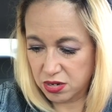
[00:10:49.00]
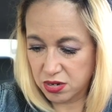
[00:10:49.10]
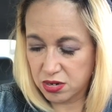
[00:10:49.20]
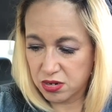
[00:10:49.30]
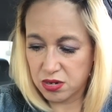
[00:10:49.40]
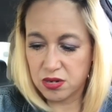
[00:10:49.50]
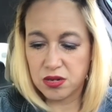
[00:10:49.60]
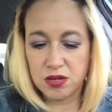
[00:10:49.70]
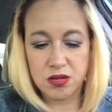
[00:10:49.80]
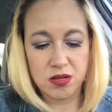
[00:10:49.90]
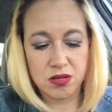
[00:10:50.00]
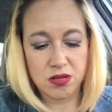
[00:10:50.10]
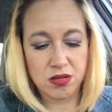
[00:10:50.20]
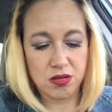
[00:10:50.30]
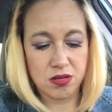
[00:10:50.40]

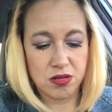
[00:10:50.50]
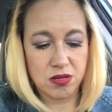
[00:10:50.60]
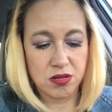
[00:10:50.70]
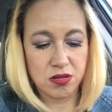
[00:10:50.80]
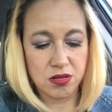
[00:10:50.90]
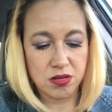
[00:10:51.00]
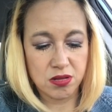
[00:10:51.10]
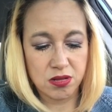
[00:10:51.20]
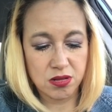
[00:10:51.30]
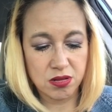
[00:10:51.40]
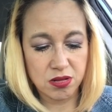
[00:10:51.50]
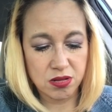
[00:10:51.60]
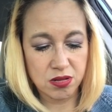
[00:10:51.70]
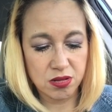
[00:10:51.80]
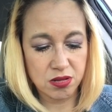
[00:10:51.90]

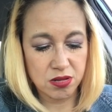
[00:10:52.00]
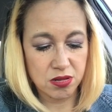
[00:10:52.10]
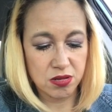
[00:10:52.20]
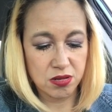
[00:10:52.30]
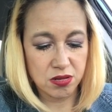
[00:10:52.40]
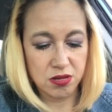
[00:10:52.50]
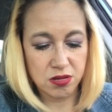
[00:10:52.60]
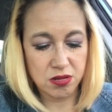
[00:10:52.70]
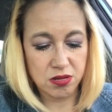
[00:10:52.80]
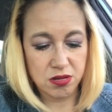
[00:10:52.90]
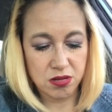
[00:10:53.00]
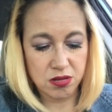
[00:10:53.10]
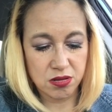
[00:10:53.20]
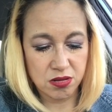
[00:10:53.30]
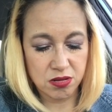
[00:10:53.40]
(silence)